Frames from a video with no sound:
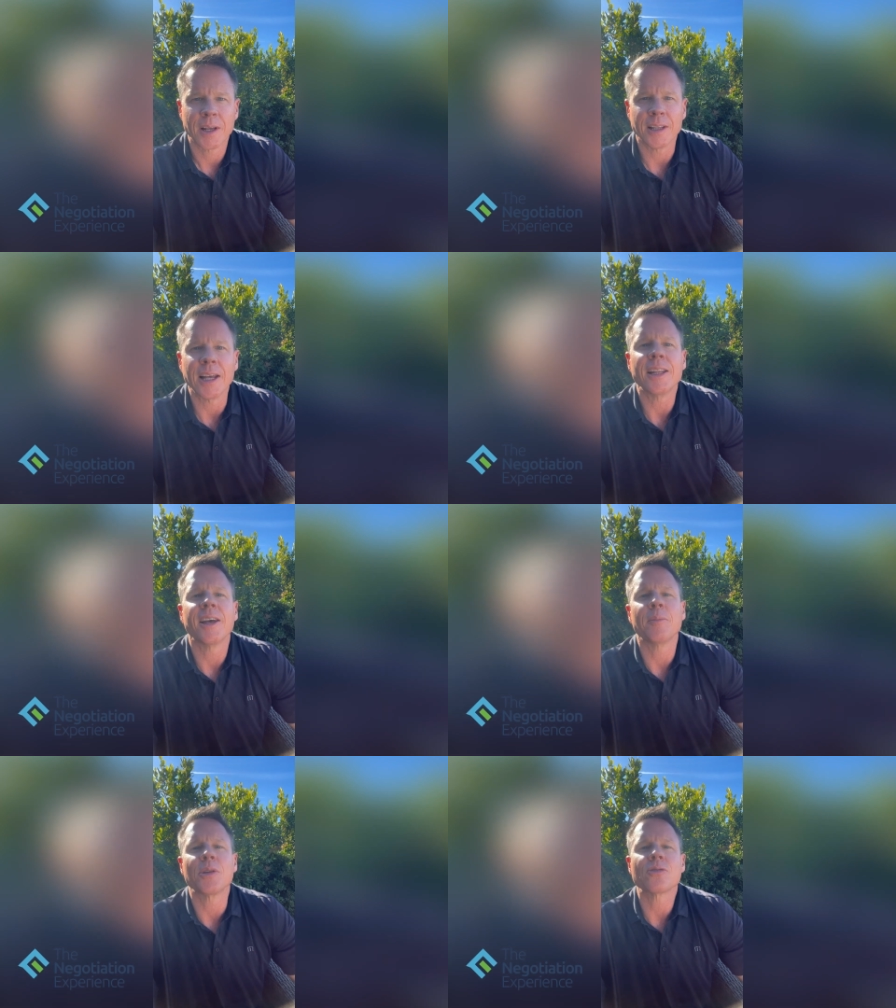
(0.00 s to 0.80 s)
Lately,
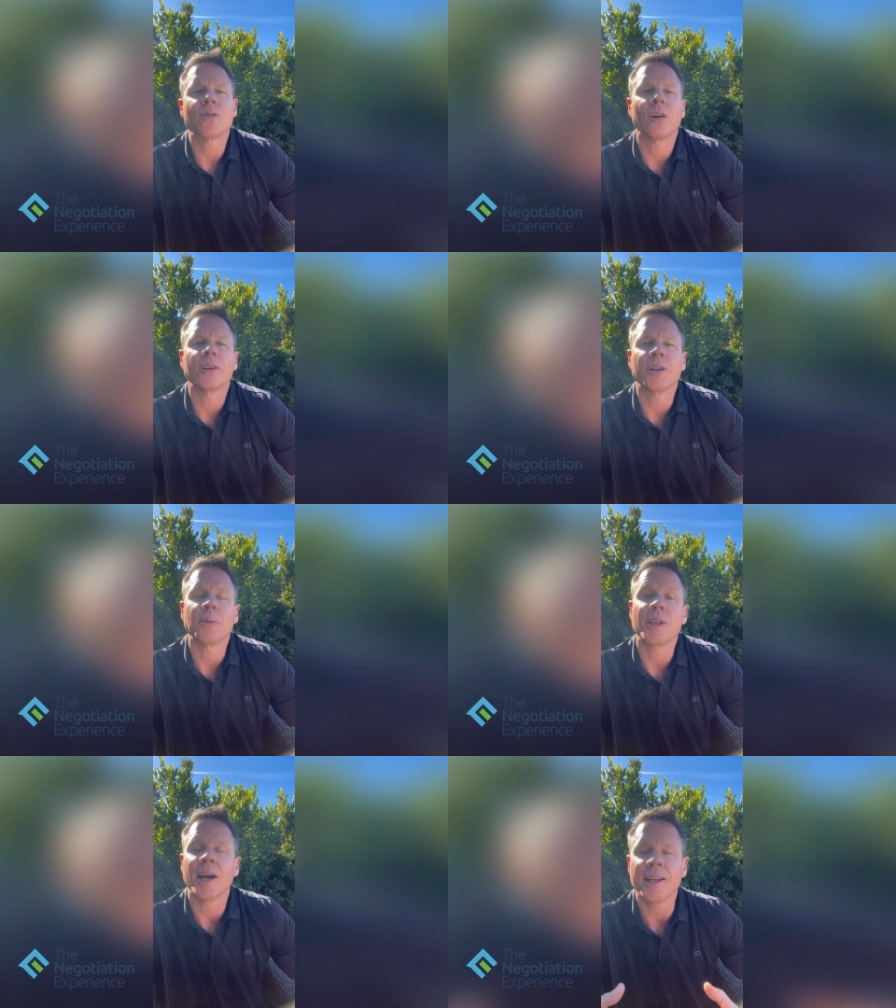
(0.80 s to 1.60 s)
I've been struggling
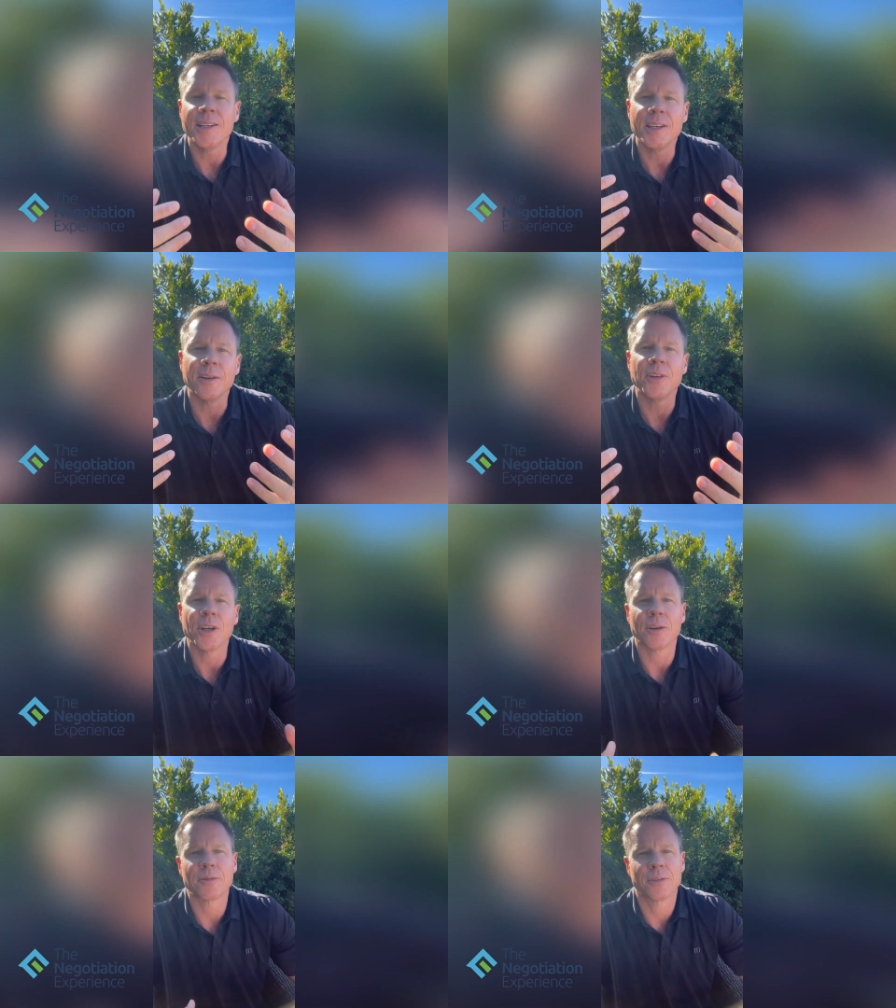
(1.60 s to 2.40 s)
with the idea of
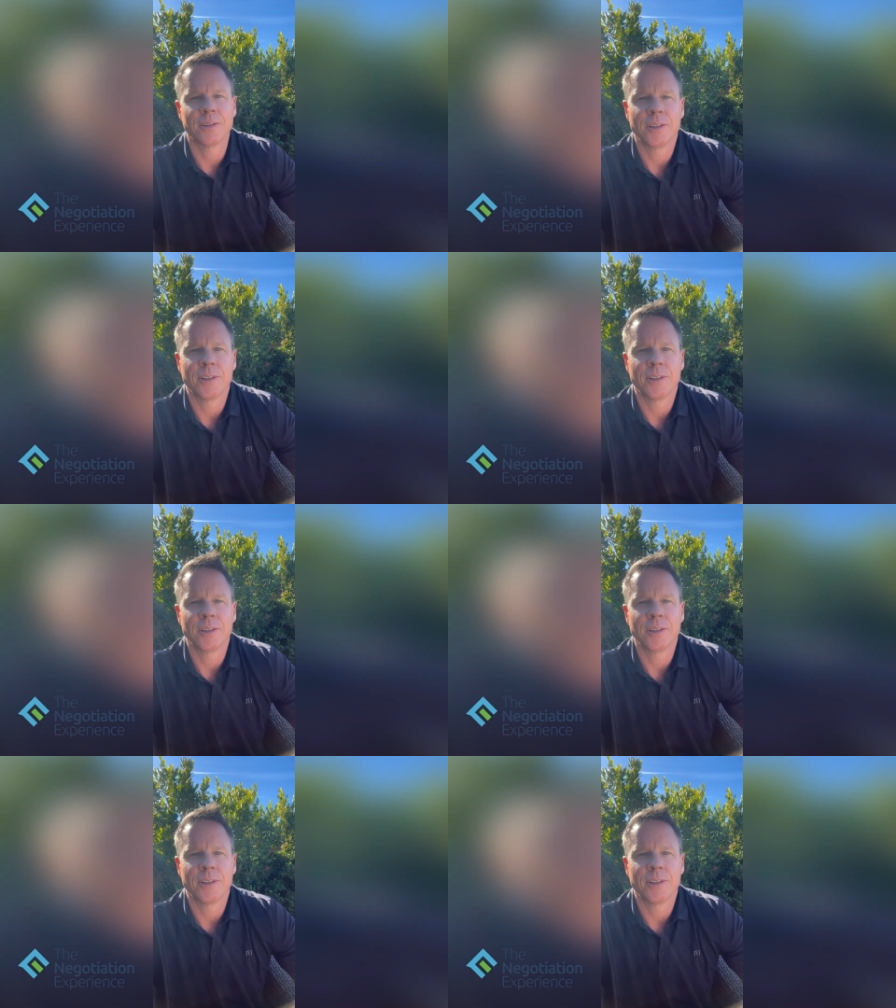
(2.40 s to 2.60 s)
enough.